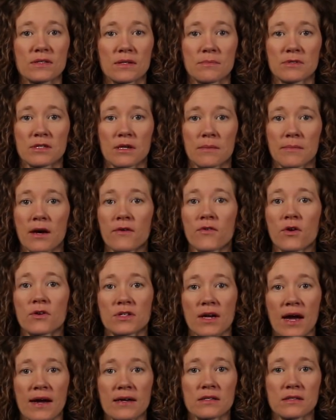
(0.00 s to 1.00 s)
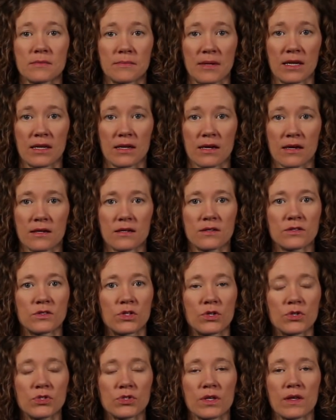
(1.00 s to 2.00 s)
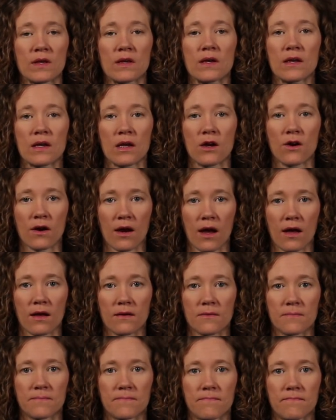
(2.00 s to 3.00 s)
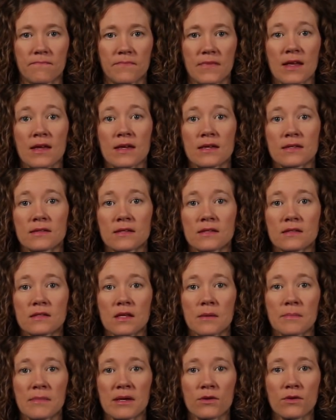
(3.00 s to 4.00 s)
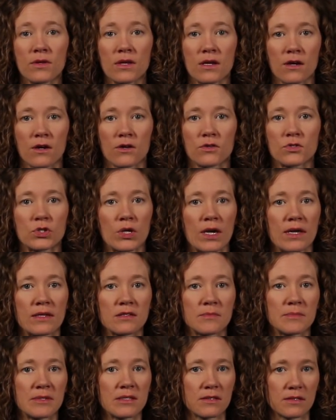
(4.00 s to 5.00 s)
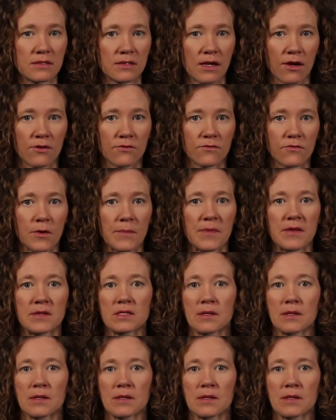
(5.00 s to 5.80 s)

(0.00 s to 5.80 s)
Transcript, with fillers: symptom of otitis media is usually an earache. Since the middle ear transmits sound from the